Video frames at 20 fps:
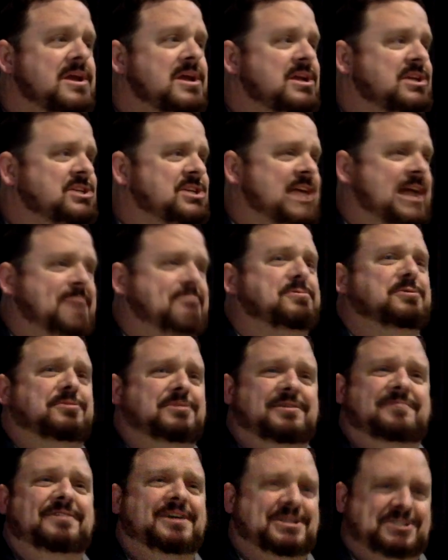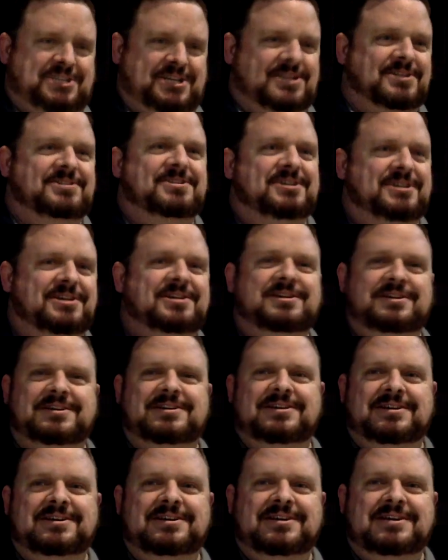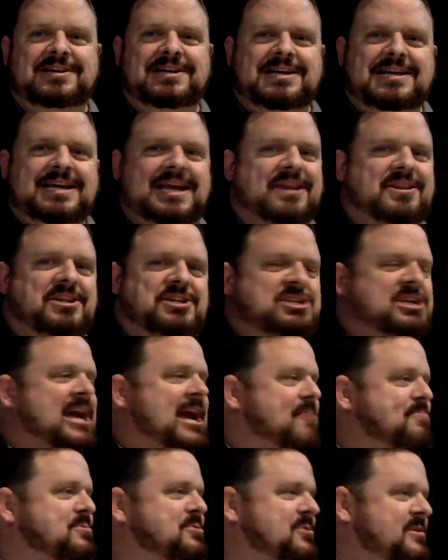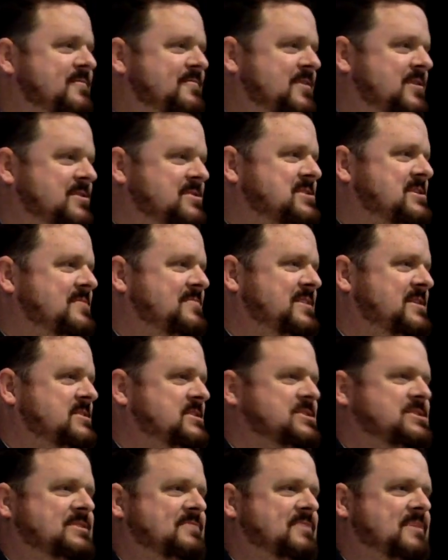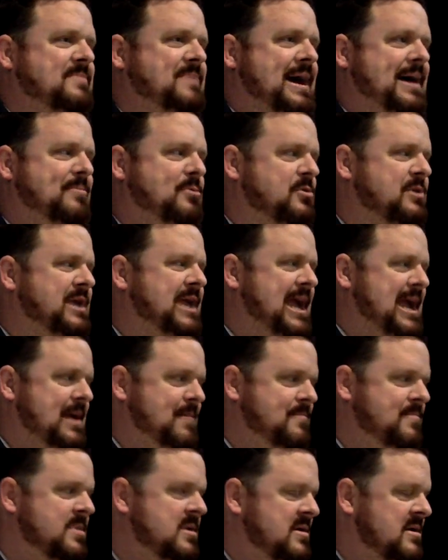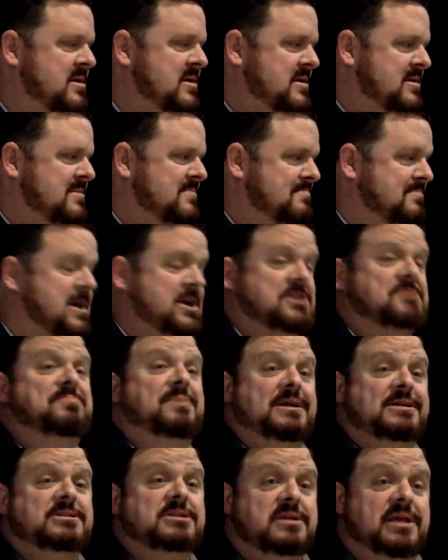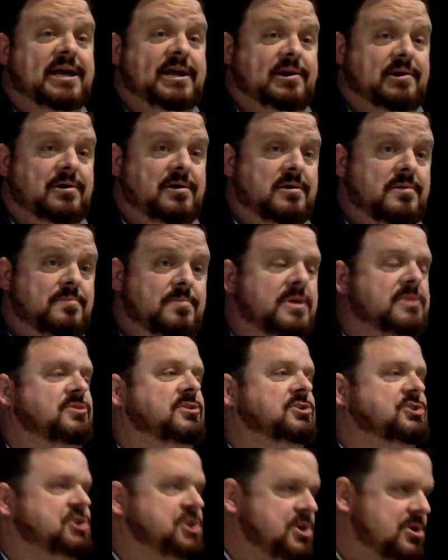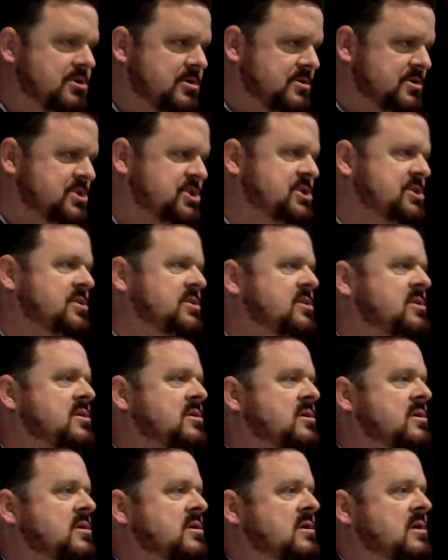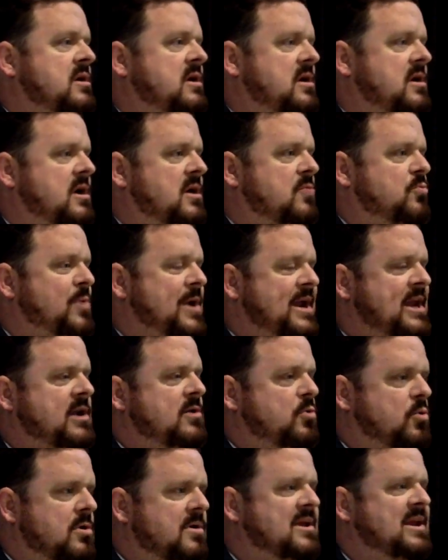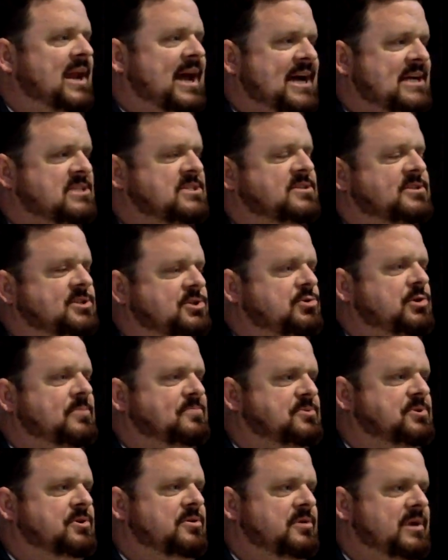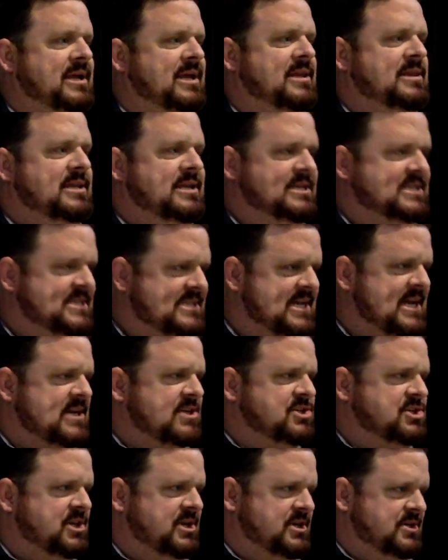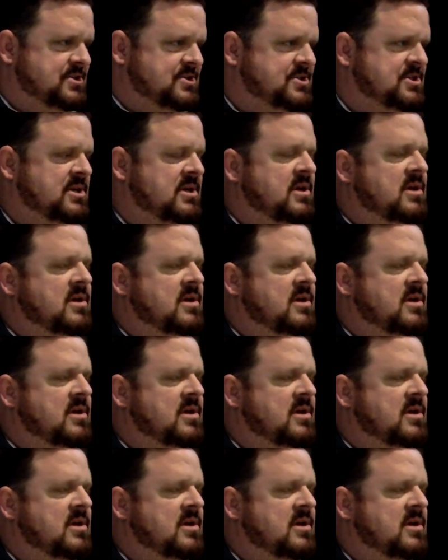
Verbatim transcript: Chapter divisions. Yeah, the chapter and verse divisions of the Bible came much, much later. But the church, uh, when it organized the scripture in these sections,